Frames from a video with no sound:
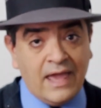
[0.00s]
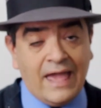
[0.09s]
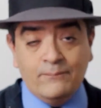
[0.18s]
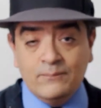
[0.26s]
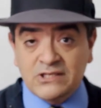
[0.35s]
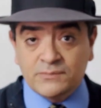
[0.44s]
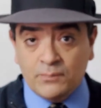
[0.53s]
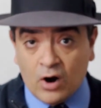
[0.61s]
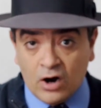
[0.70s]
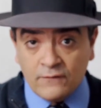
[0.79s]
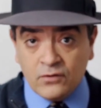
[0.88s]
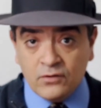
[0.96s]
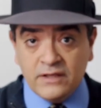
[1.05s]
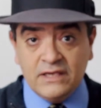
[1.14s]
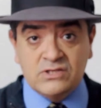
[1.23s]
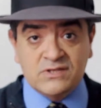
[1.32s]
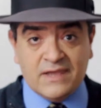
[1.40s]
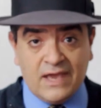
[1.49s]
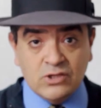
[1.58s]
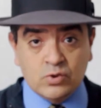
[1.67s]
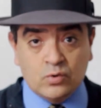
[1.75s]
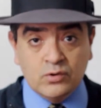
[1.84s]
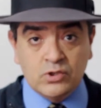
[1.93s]
and Miss Marvel is
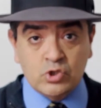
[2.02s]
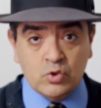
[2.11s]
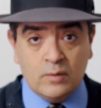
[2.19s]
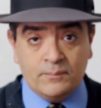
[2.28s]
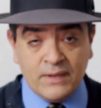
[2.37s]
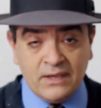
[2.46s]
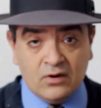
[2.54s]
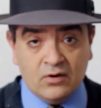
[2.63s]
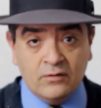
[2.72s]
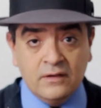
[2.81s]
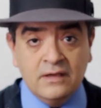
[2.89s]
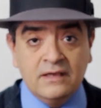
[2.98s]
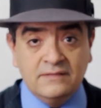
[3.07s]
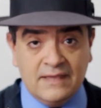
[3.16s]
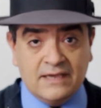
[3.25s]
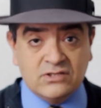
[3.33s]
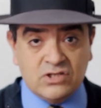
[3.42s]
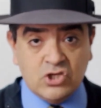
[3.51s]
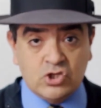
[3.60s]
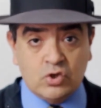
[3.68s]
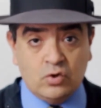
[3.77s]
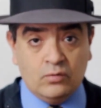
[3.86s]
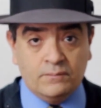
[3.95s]
scheduled to appear next
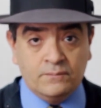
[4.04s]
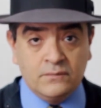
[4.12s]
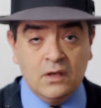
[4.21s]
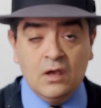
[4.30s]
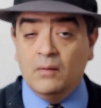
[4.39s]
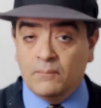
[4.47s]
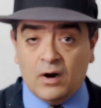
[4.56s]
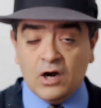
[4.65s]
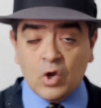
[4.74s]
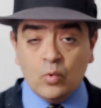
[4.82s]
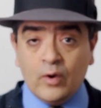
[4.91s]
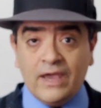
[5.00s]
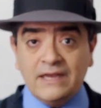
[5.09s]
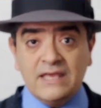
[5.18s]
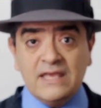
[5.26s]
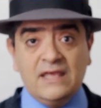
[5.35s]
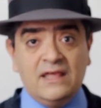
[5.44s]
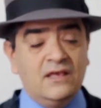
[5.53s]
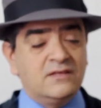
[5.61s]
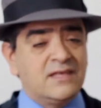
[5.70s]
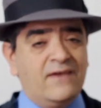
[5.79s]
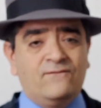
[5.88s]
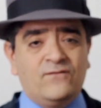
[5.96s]
issue. Mark Waid
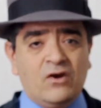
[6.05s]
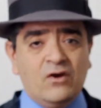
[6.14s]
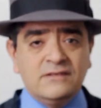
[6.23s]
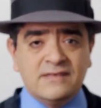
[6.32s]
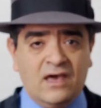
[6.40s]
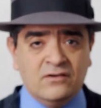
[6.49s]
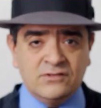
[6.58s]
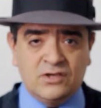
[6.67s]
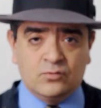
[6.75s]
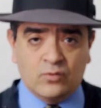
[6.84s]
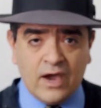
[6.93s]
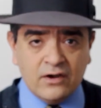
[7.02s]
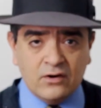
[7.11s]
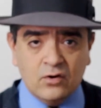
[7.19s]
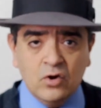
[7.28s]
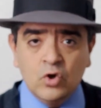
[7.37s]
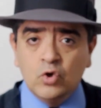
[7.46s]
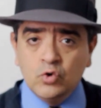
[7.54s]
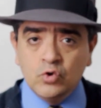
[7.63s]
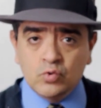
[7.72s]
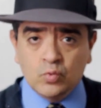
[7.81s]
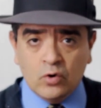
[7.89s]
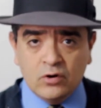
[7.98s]
is a very talented writer
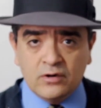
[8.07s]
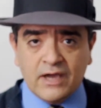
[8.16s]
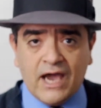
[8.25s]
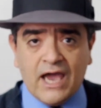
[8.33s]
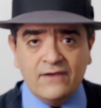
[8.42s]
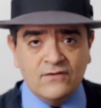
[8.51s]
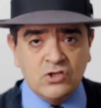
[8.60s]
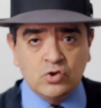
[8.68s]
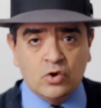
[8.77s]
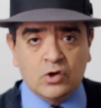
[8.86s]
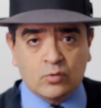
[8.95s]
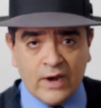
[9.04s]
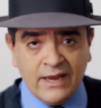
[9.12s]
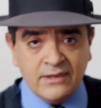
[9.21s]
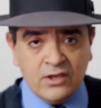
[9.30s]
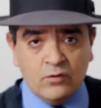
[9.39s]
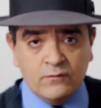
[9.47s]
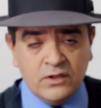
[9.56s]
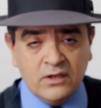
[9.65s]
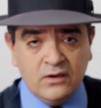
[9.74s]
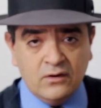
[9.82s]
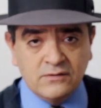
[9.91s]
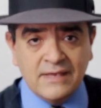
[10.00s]
whose work I've enjoyed greatly over the
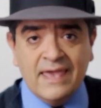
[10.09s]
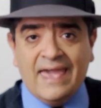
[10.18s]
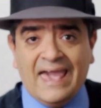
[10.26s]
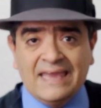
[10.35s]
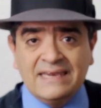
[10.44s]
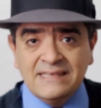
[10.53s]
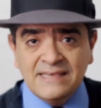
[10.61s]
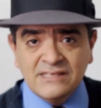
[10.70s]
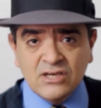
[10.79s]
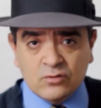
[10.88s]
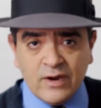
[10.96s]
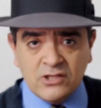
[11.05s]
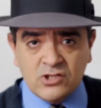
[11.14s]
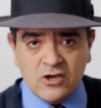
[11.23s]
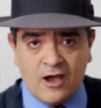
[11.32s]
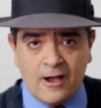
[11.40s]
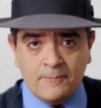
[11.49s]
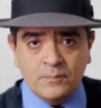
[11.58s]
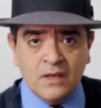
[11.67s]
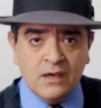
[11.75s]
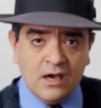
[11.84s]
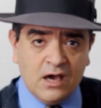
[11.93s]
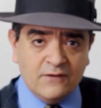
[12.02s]
years, and he does a great job
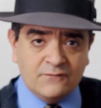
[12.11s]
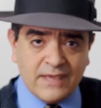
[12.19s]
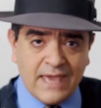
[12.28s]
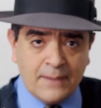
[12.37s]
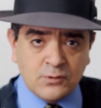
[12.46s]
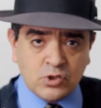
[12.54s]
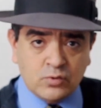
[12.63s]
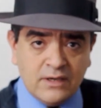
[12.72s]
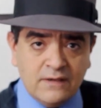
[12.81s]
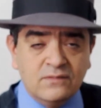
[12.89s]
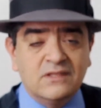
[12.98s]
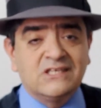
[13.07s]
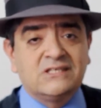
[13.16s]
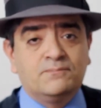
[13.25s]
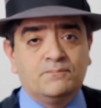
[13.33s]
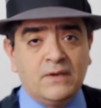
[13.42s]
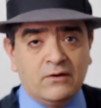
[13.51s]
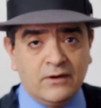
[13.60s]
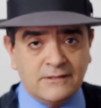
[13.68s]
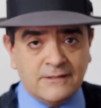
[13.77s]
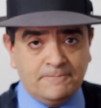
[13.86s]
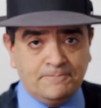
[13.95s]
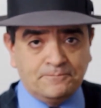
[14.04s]
of capturing the spirit